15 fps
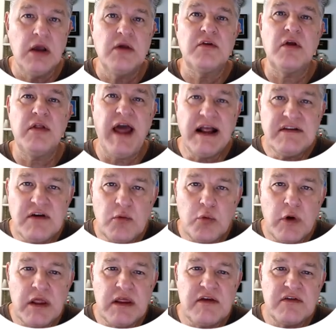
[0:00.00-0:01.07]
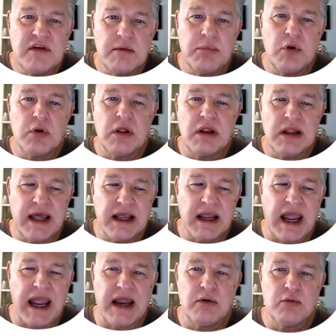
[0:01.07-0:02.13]
So that's a really simple click
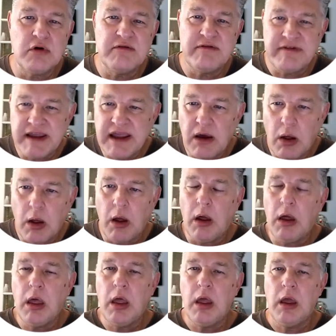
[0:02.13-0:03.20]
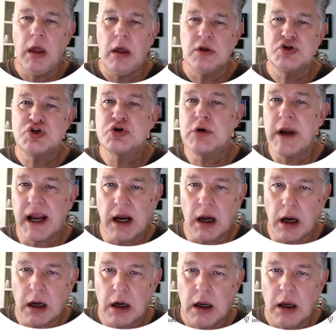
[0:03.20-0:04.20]
and reveal trigger.